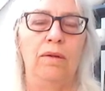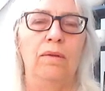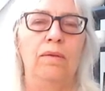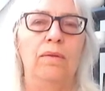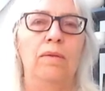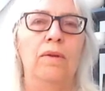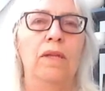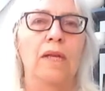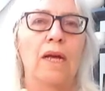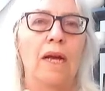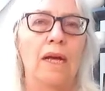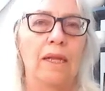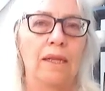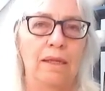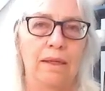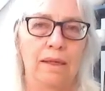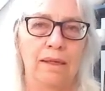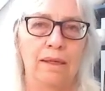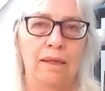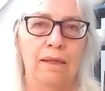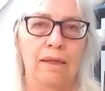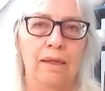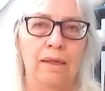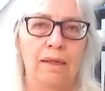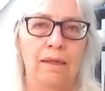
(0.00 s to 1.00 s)
with
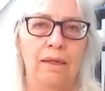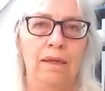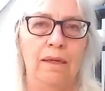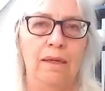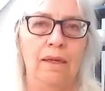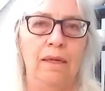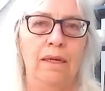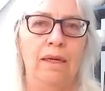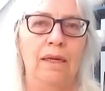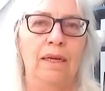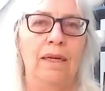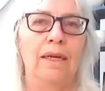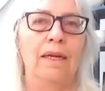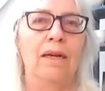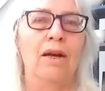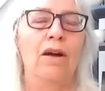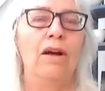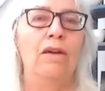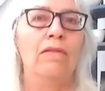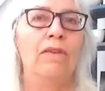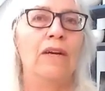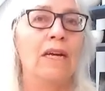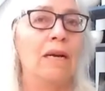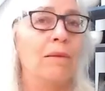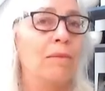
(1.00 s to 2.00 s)
others,
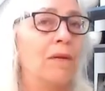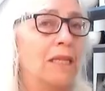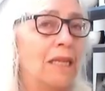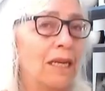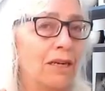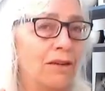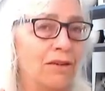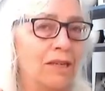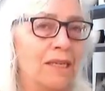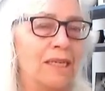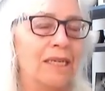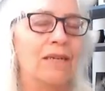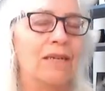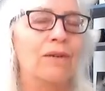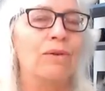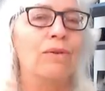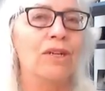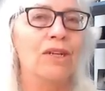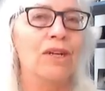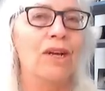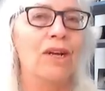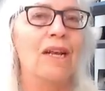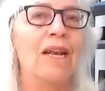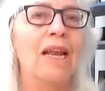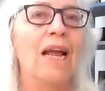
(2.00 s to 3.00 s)
overcoming that critic,
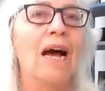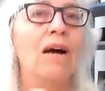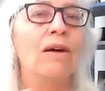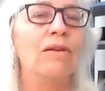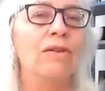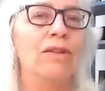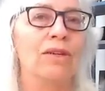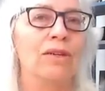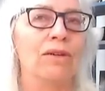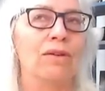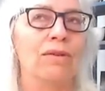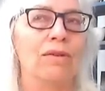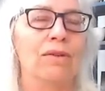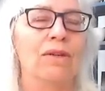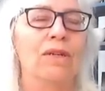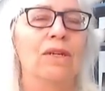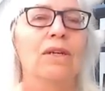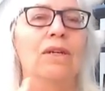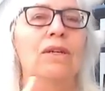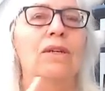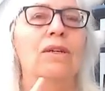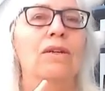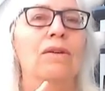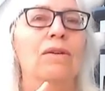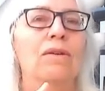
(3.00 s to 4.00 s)
also allows you
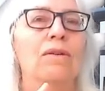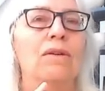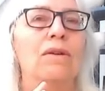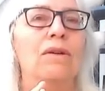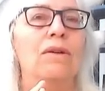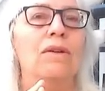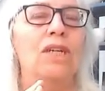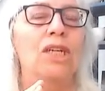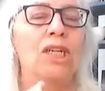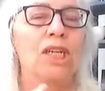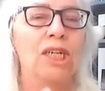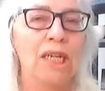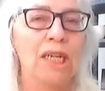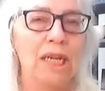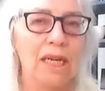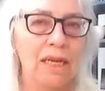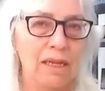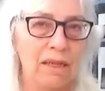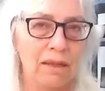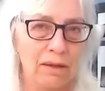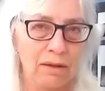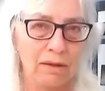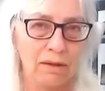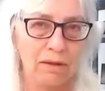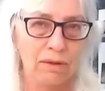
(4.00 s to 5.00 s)
to
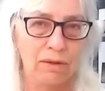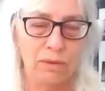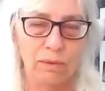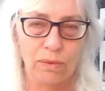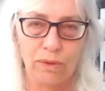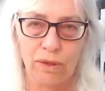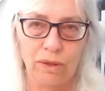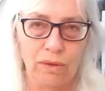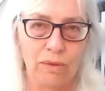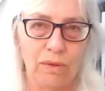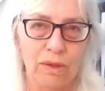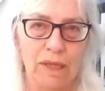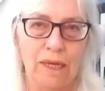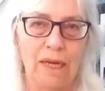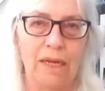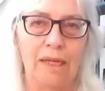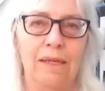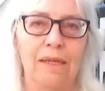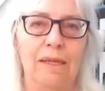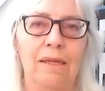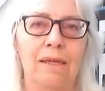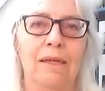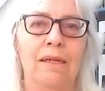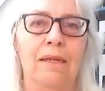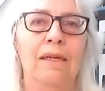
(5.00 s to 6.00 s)
share your work with
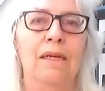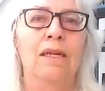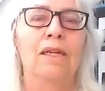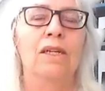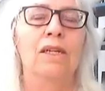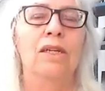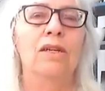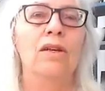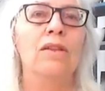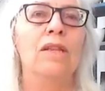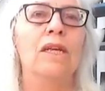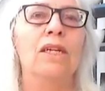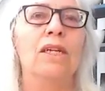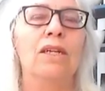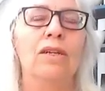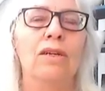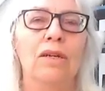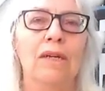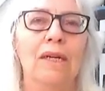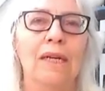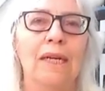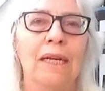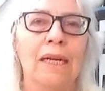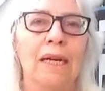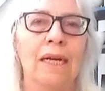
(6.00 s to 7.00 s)
others so that you
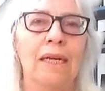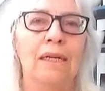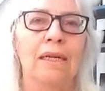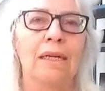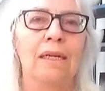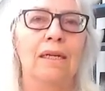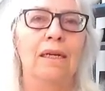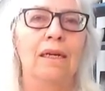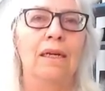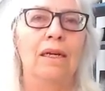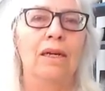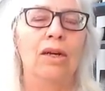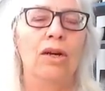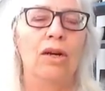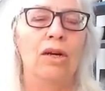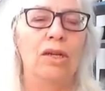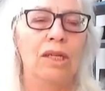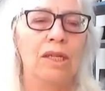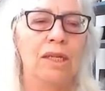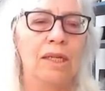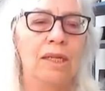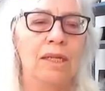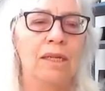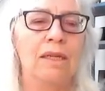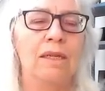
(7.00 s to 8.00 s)
can get
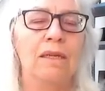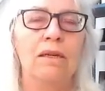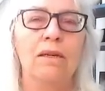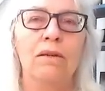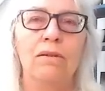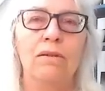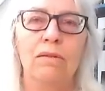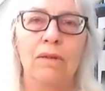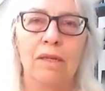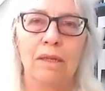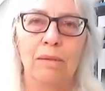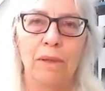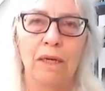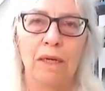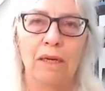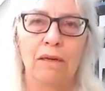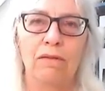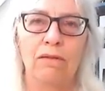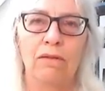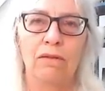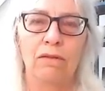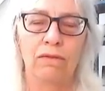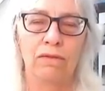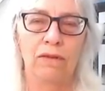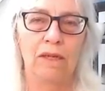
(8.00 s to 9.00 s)
considered,
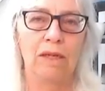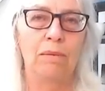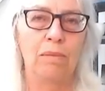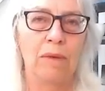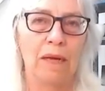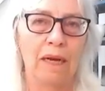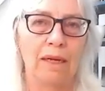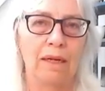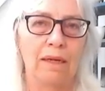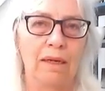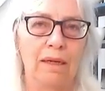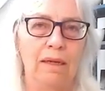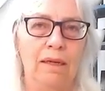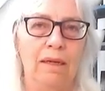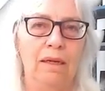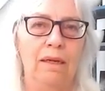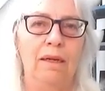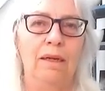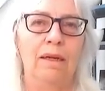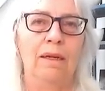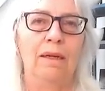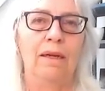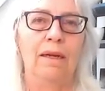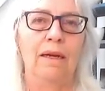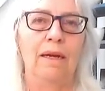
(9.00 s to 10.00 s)
respectful feedback,
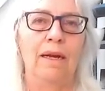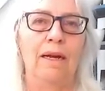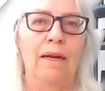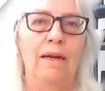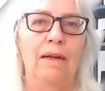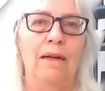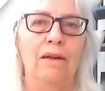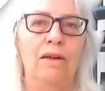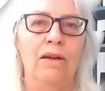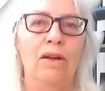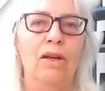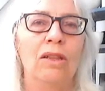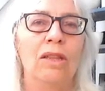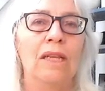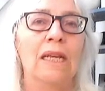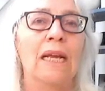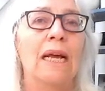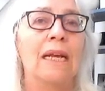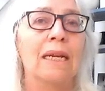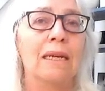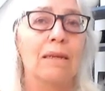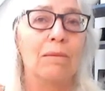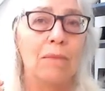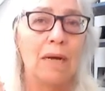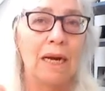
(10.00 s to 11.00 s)
not the
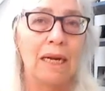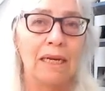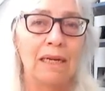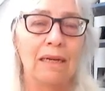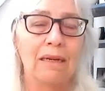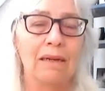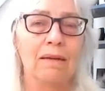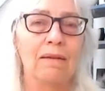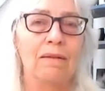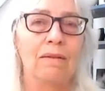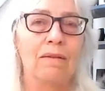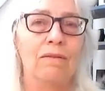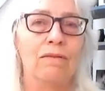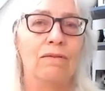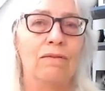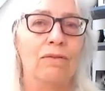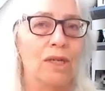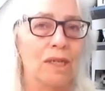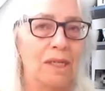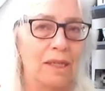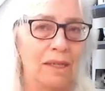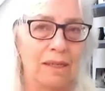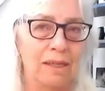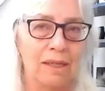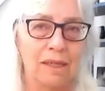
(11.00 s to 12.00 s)
undermining
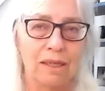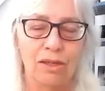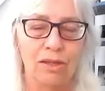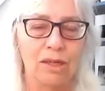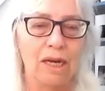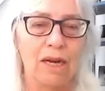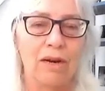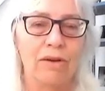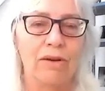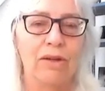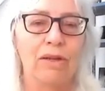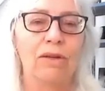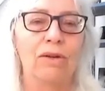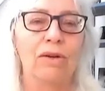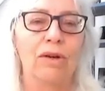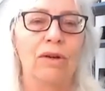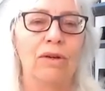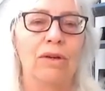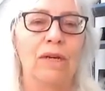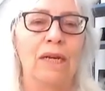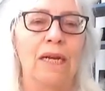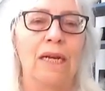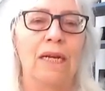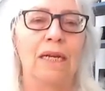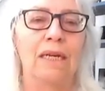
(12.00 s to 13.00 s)
voice that you carry in your
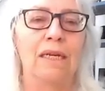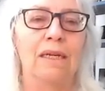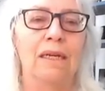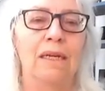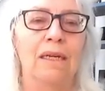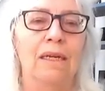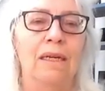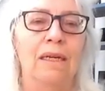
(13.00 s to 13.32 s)
own head.